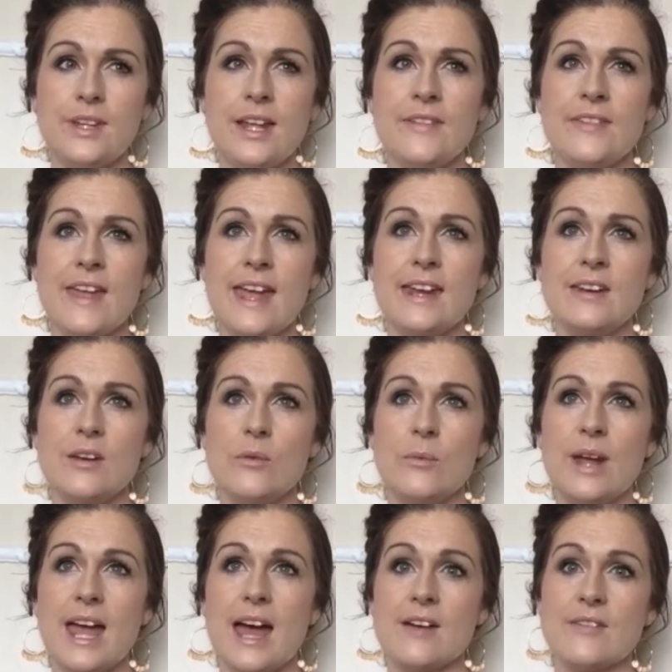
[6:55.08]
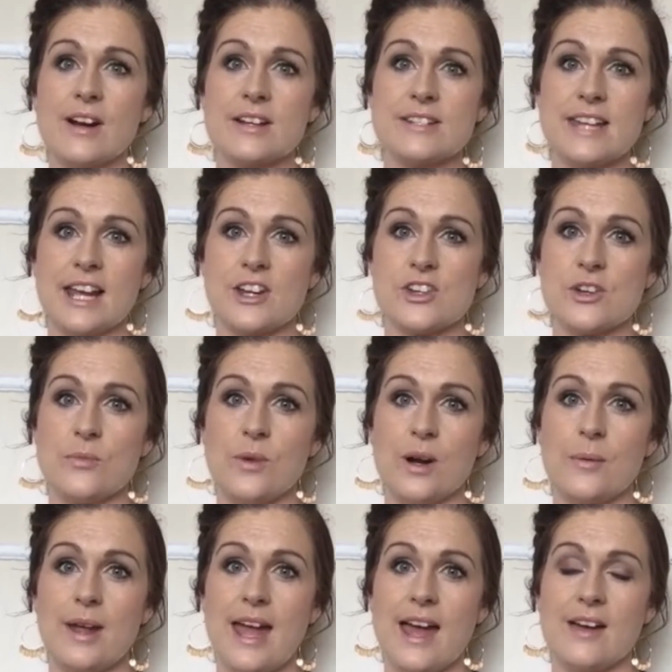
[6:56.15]
then we have our section where
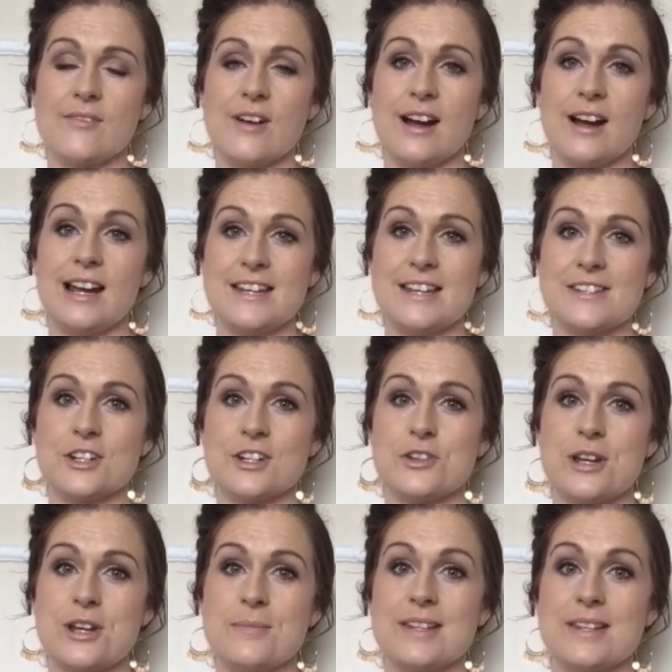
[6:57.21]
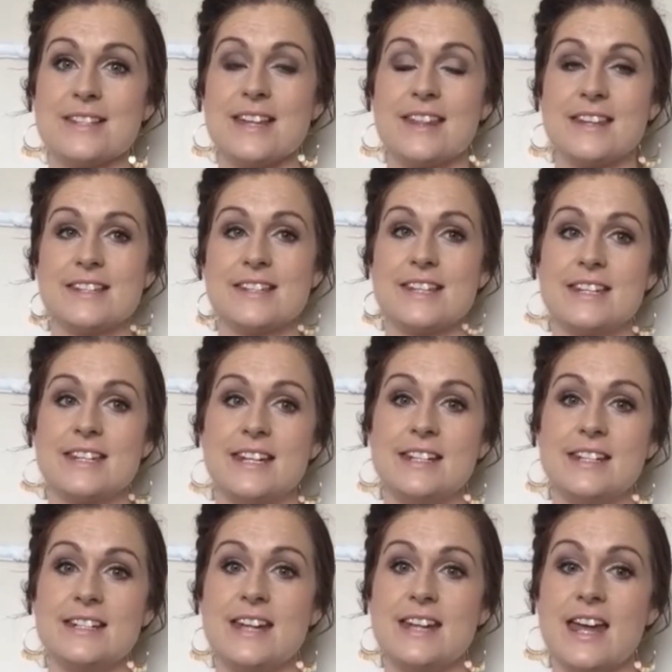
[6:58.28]
we have our holistic treatments and the
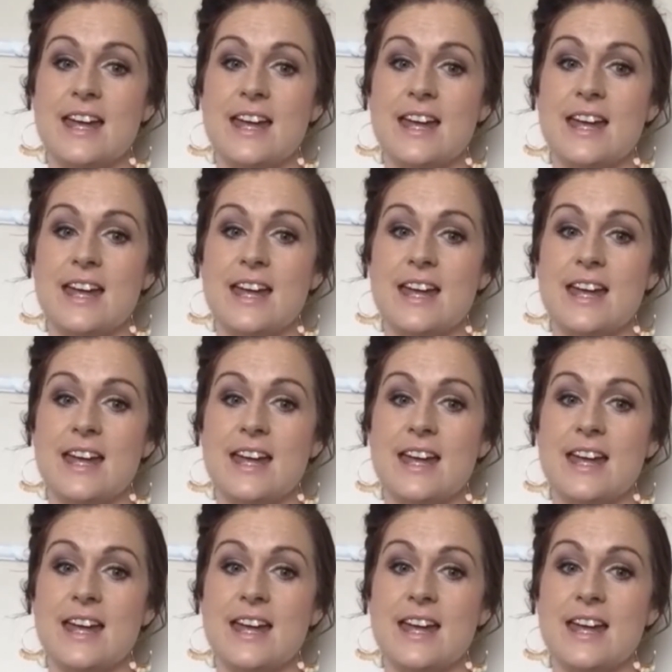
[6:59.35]
sitting